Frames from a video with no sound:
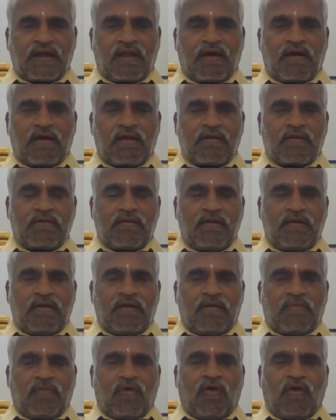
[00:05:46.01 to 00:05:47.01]
are
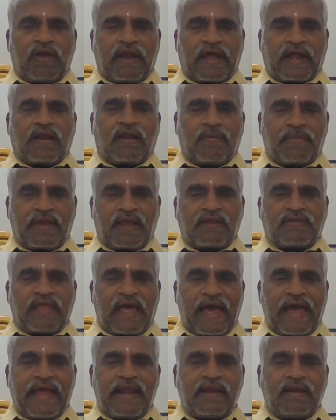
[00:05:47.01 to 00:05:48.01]
more economical
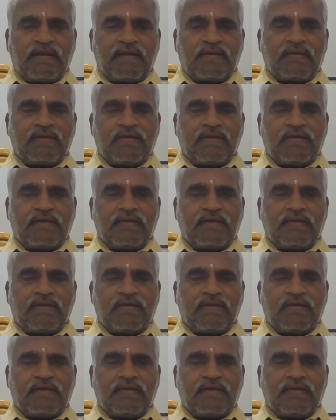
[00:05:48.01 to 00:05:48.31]
than